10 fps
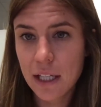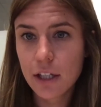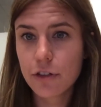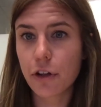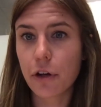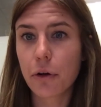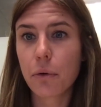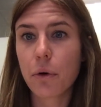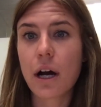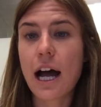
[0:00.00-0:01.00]

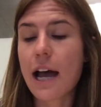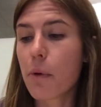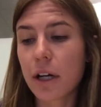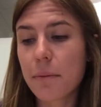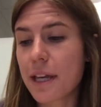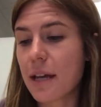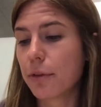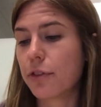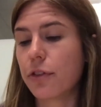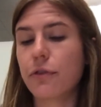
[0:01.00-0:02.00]
So I want to be
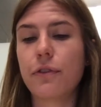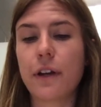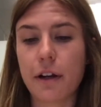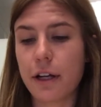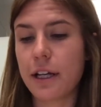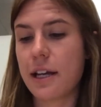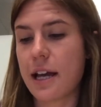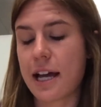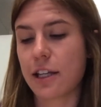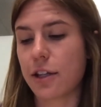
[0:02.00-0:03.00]
able to very
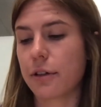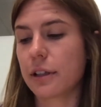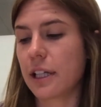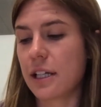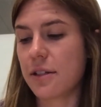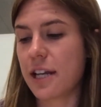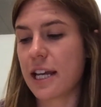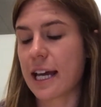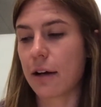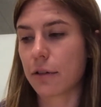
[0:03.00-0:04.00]
accurately
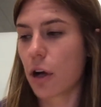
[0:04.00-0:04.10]
take out